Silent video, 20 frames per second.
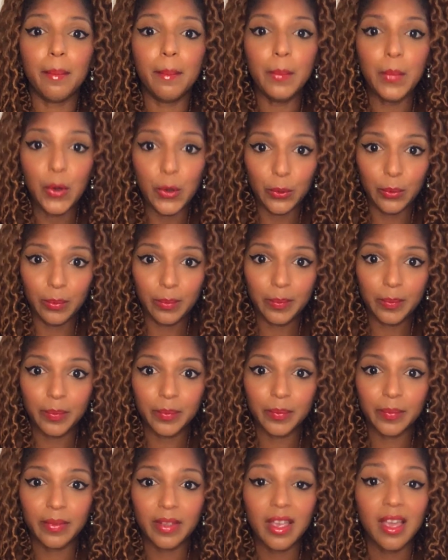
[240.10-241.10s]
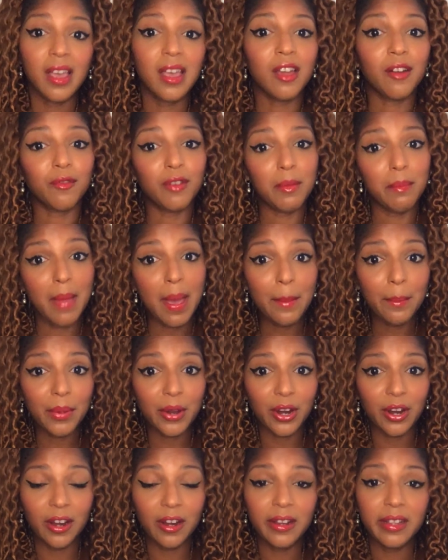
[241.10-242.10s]
me.
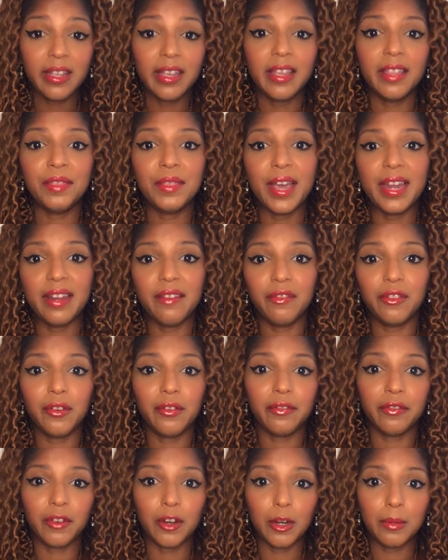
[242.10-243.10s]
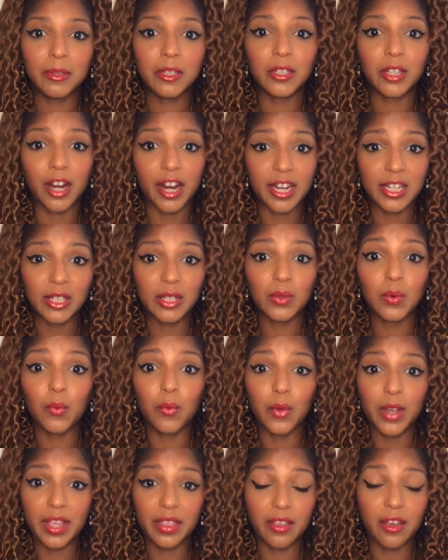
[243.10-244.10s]
Remember that if your verb starts
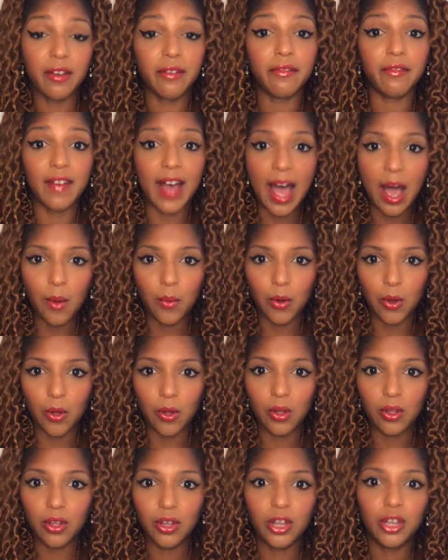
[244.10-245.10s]
with a vowel,